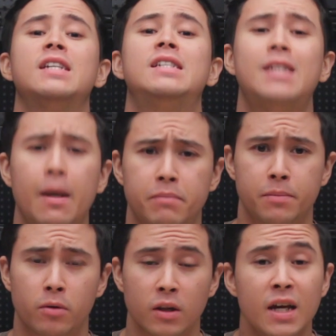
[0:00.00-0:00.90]

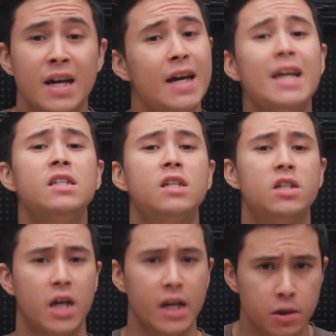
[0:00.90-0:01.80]
adaptable,
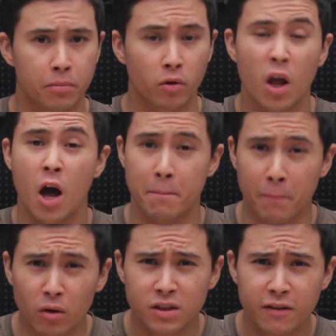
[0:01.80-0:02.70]
interchangeable,
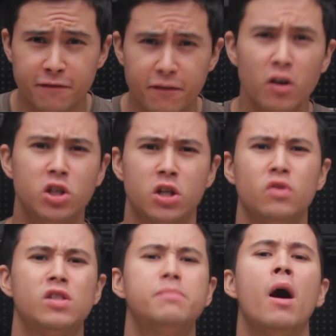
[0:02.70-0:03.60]

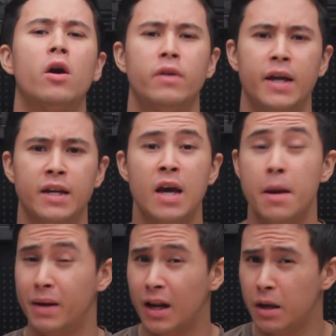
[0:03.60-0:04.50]
multifunctional smart grenade,
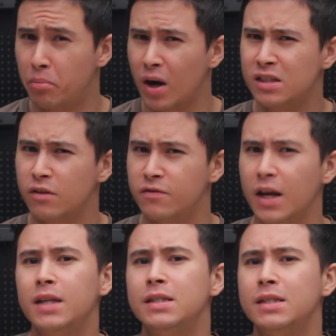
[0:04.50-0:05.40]
but at a price of
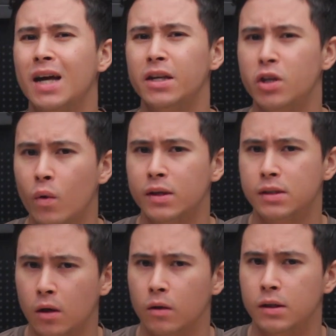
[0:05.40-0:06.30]
$99
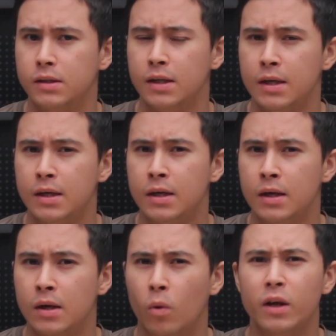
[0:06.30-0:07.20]
US,
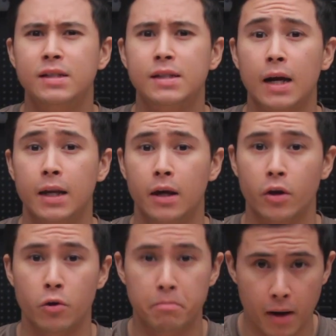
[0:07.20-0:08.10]
what exactly are
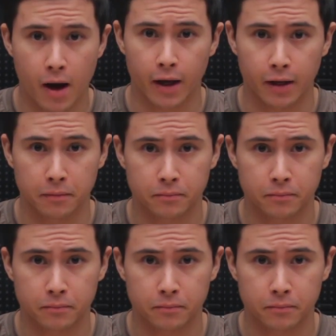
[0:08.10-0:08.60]
you buying?